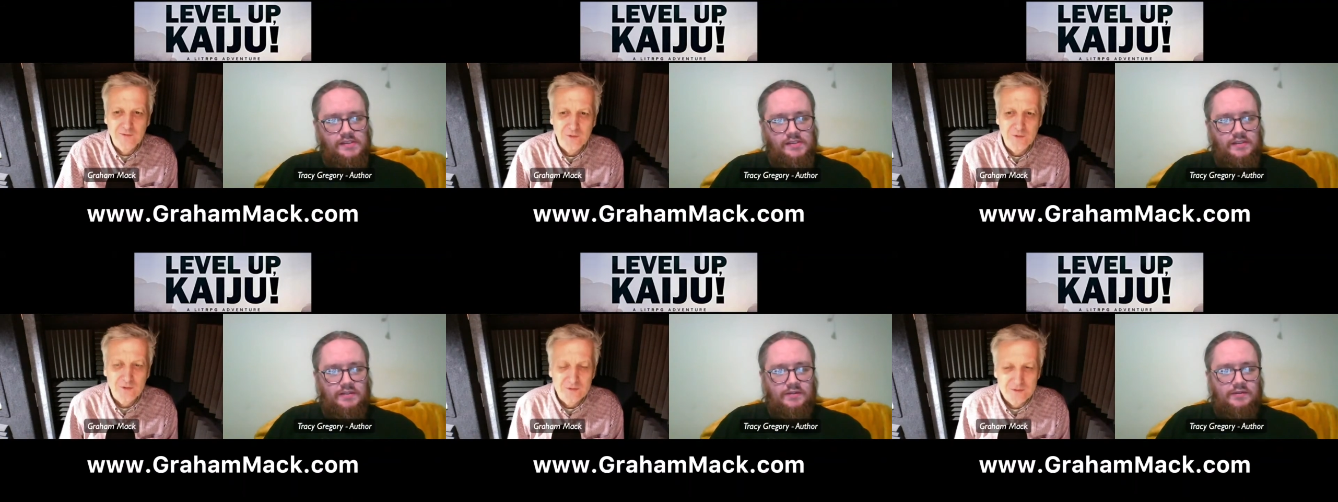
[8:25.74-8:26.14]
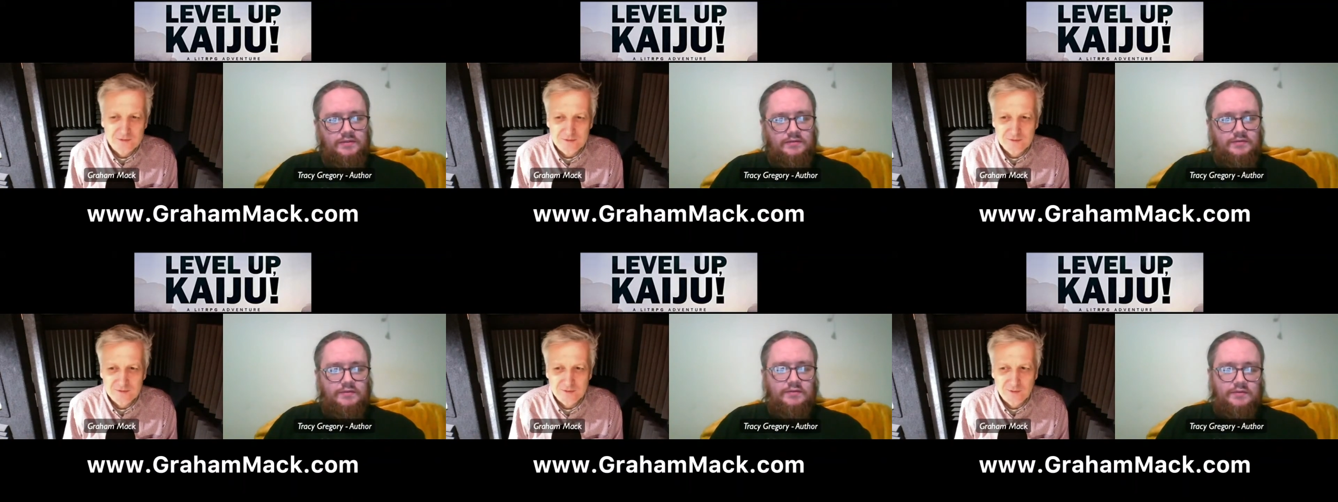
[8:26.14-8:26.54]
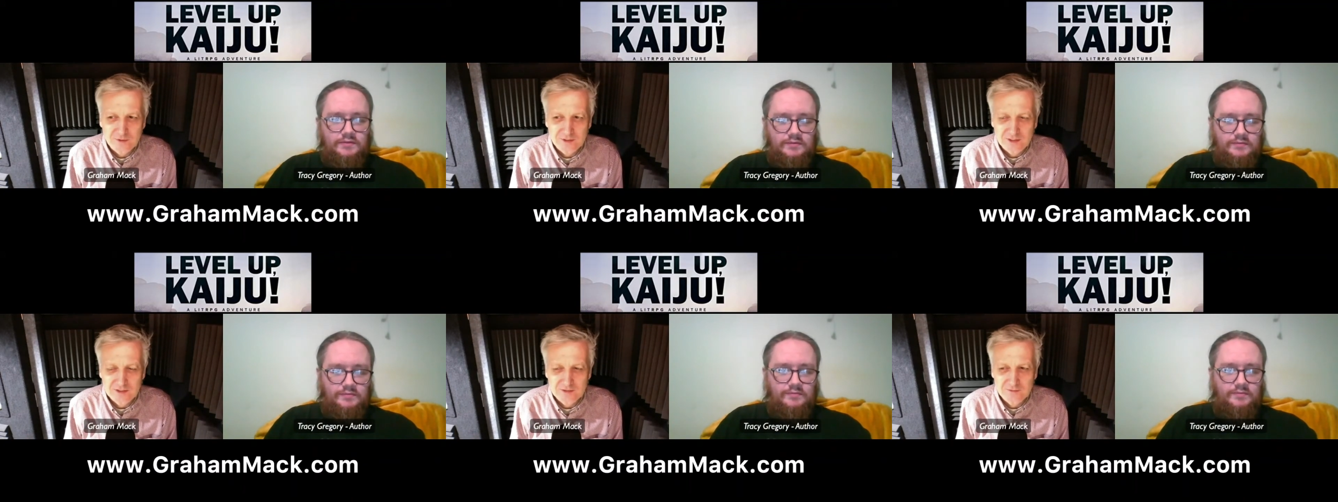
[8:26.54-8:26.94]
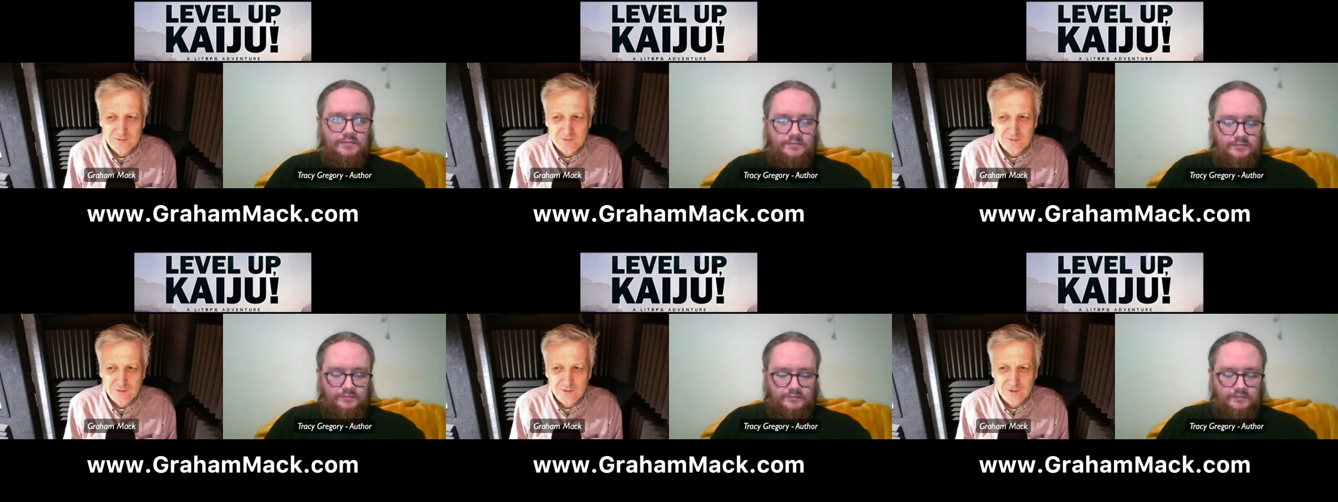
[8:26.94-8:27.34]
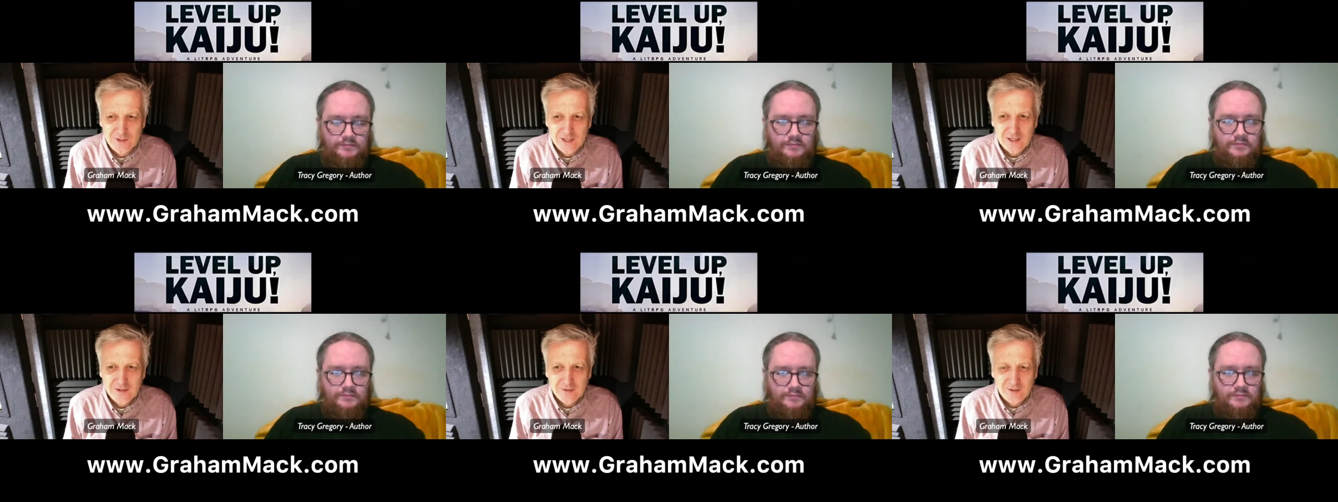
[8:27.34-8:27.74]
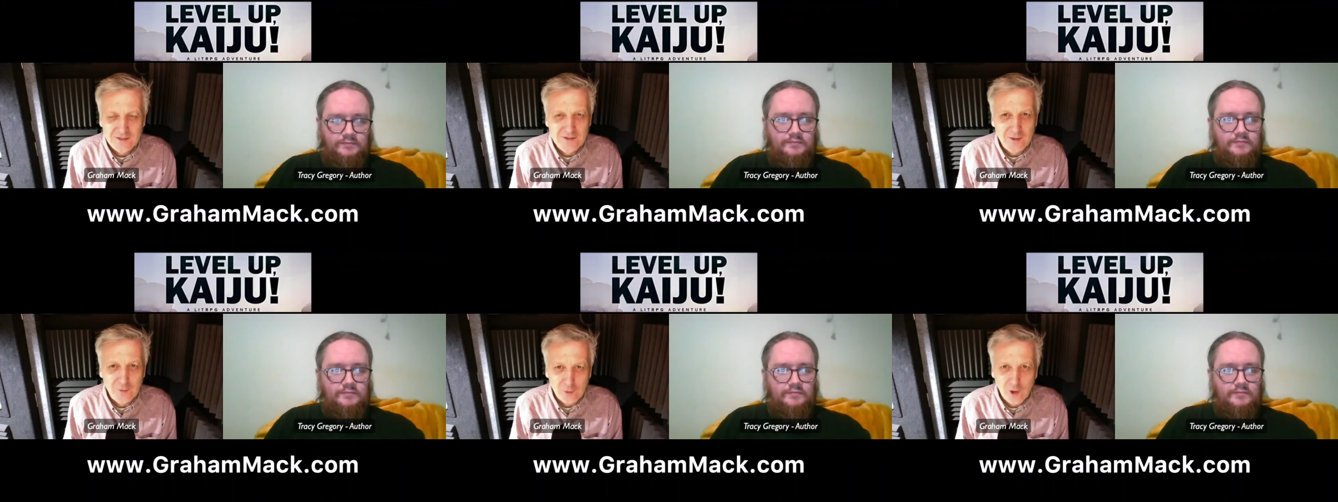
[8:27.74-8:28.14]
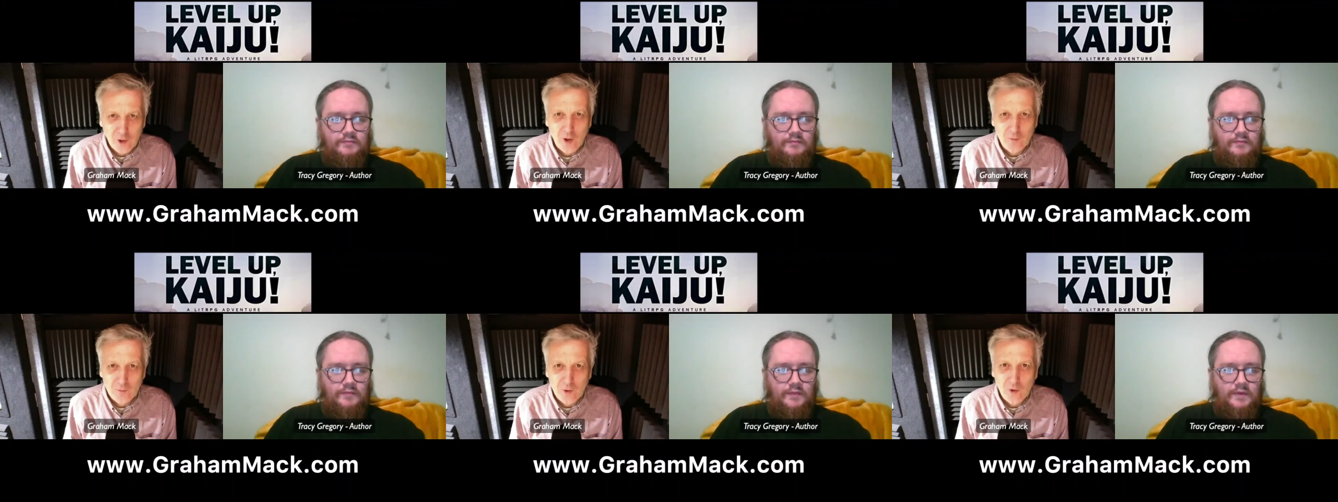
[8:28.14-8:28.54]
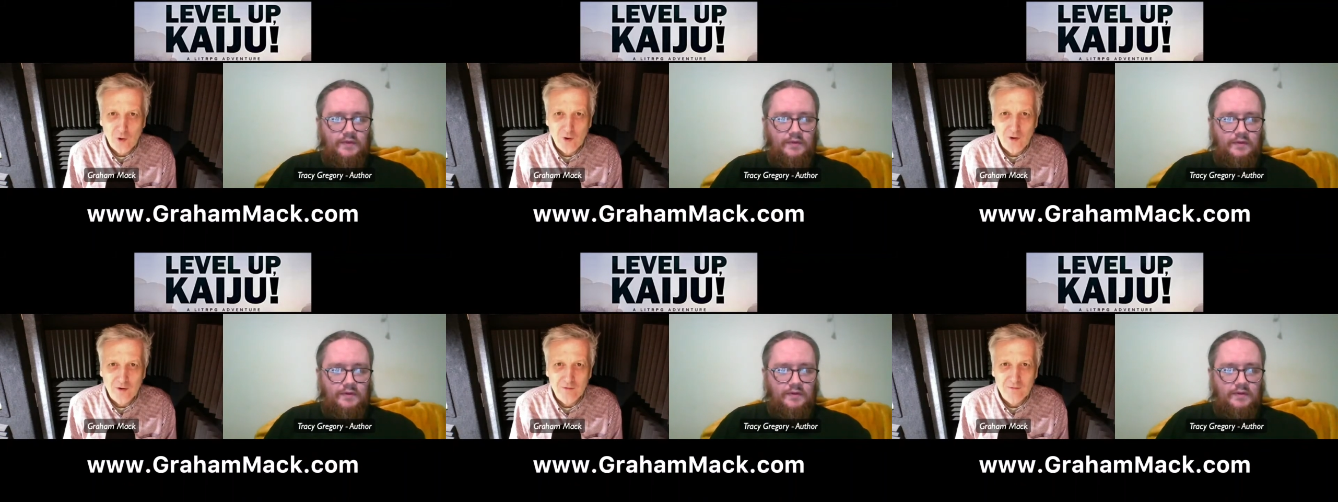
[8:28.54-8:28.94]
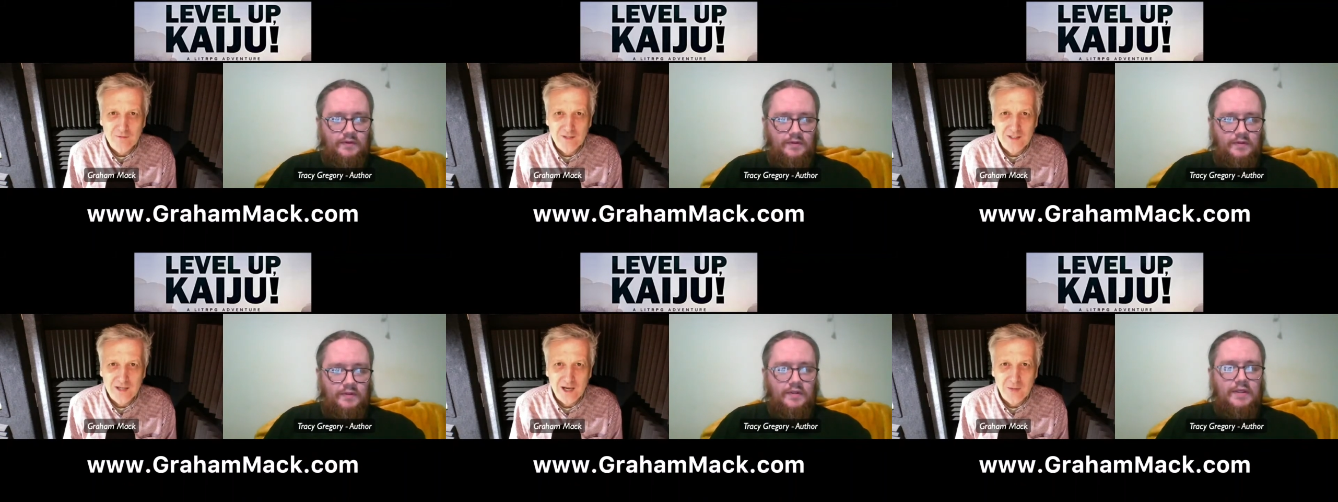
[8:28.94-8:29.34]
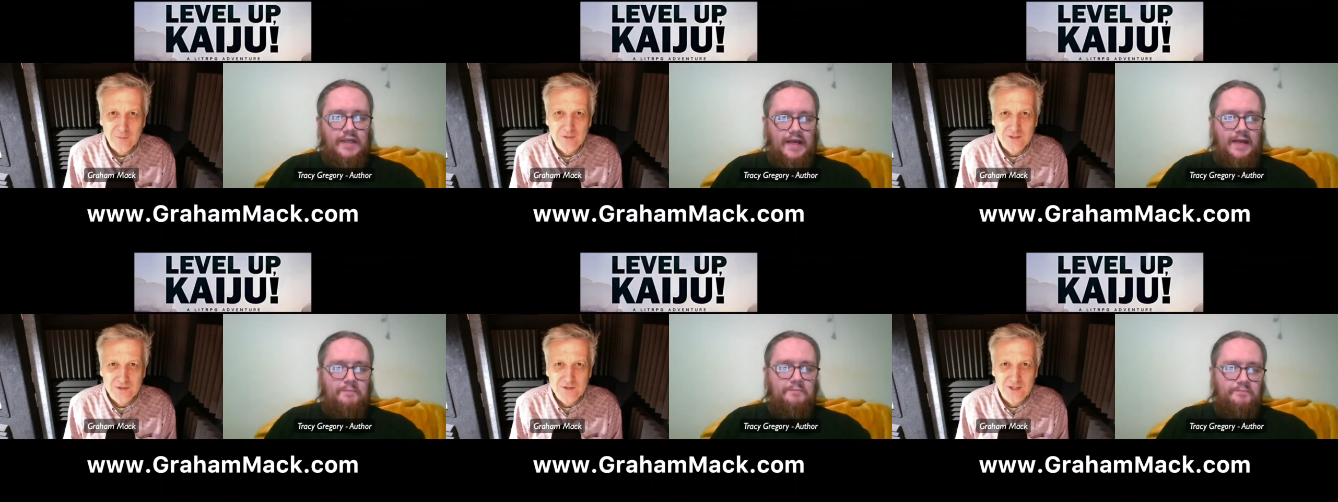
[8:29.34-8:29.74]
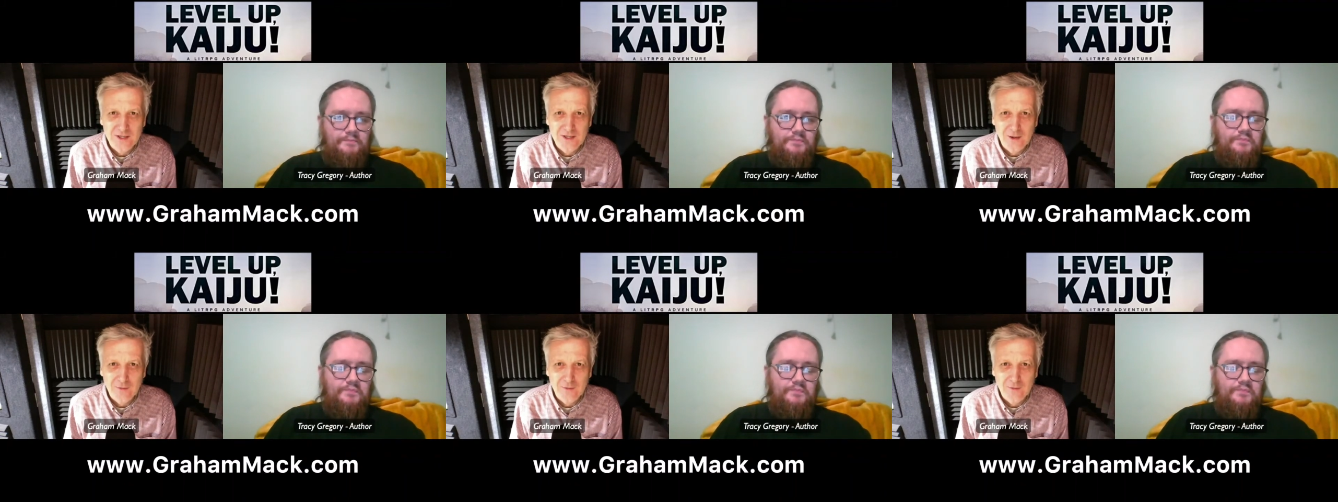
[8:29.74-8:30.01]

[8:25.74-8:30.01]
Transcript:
Speaker 1: for books to audition for mm-hmm. there's a lot more lit rpg yeah.